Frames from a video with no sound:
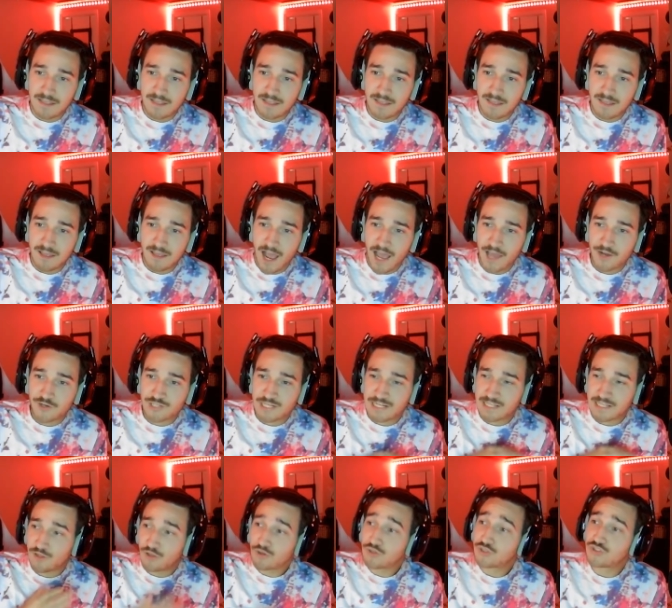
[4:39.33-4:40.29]
I
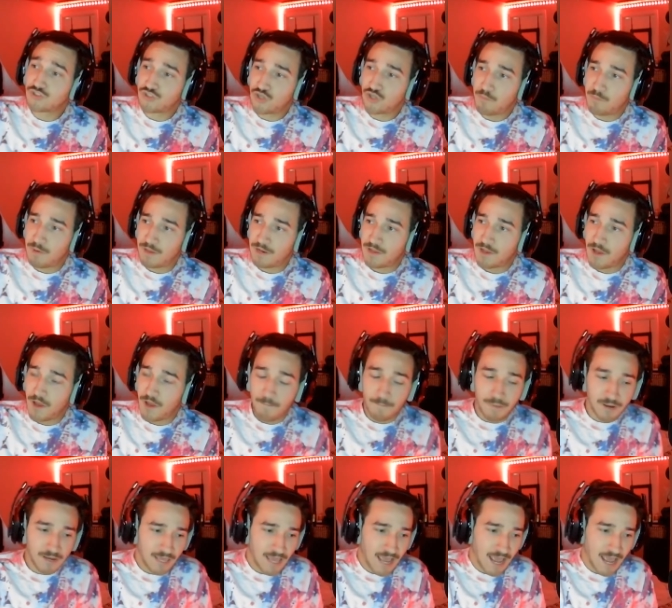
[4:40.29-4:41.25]
understand it looks stupid,
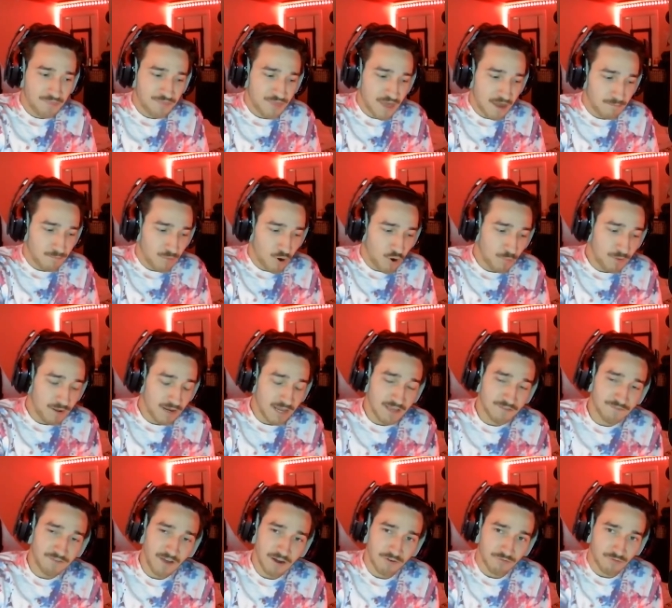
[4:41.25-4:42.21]
but at that moment,
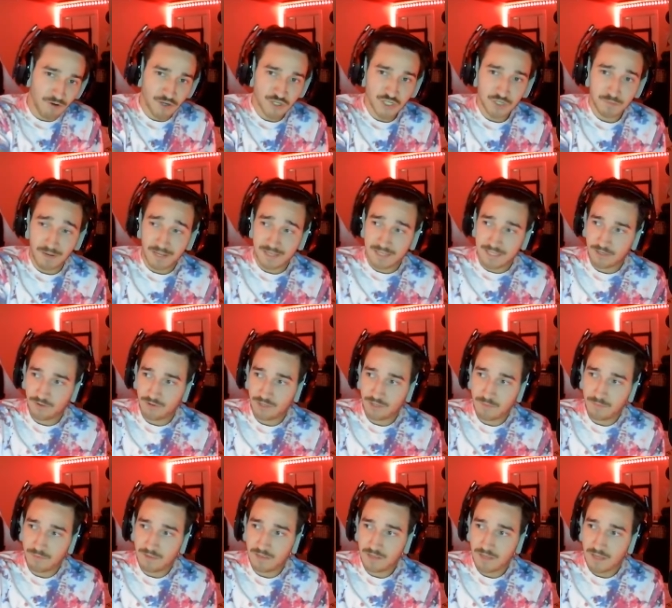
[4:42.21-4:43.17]
if I rush him, I kill
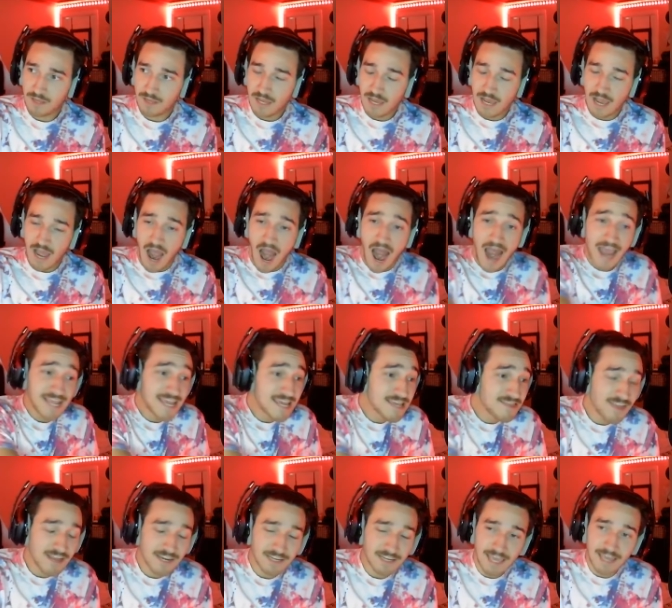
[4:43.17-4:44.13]
him, I can
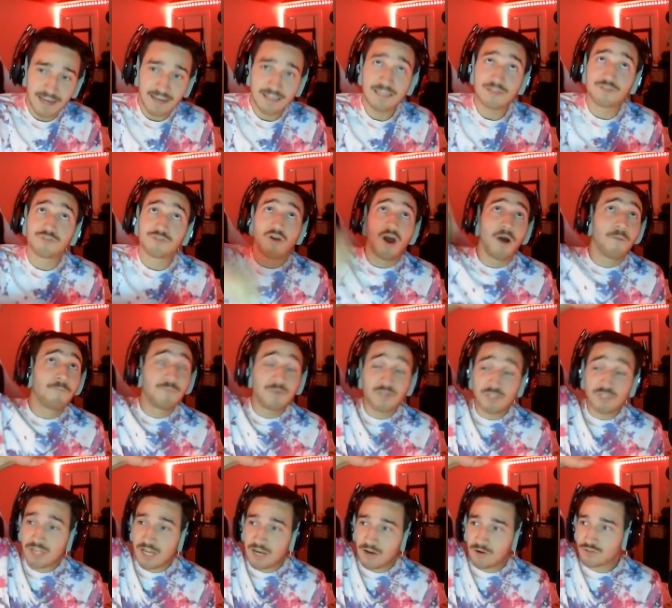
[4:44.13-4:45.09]
then get either up the
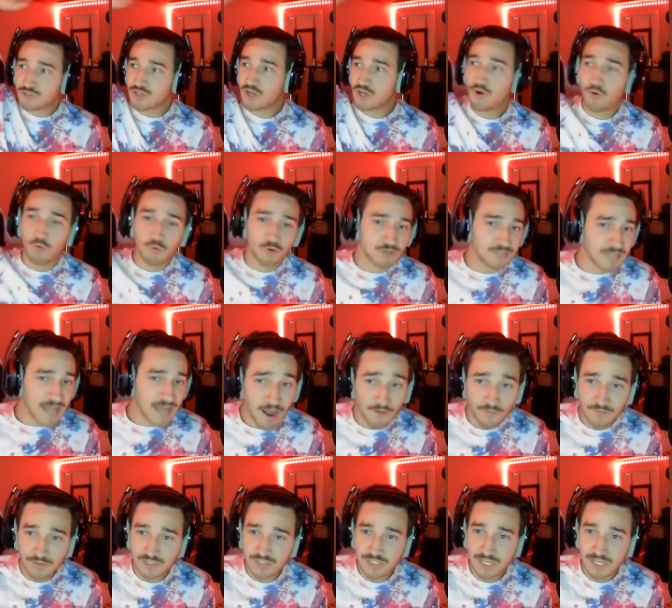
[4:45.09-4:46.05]
stairs or down
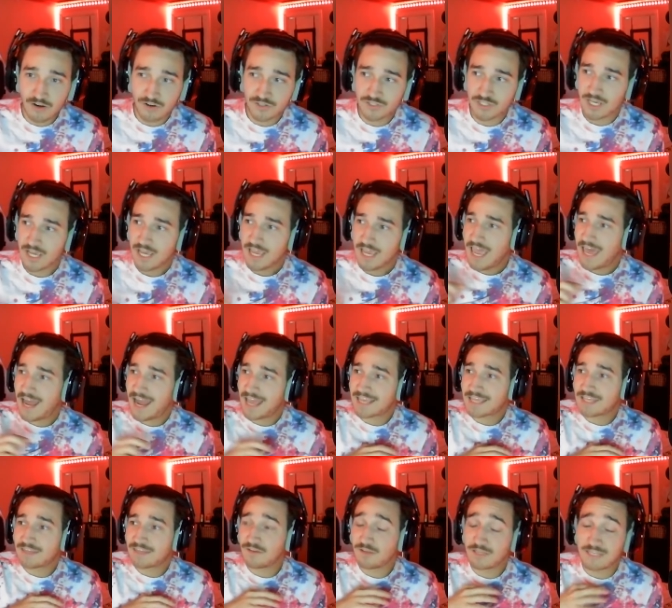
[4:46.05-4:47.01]
the stairs, and I
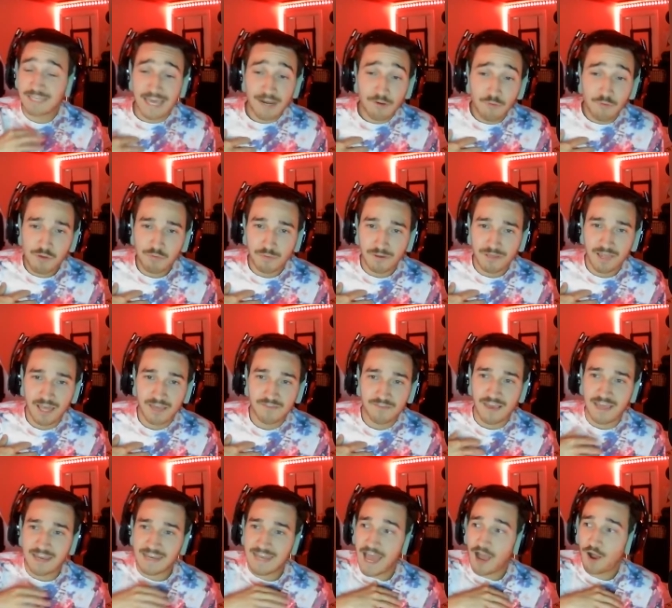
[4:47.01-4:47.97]
can get away with my life,
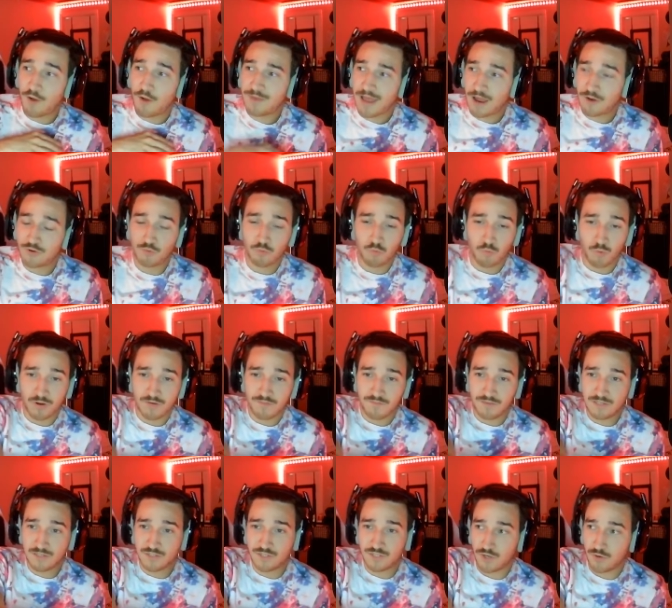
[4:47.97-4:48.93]
and now I'm down to a
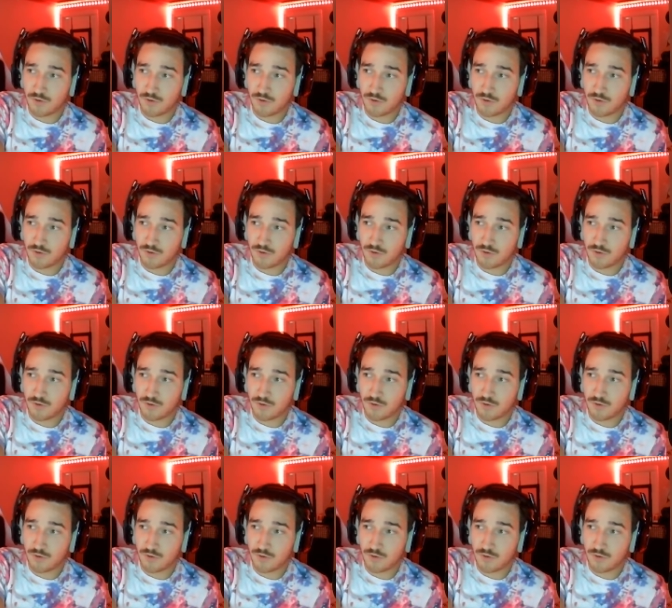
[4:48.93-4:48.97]
1v2.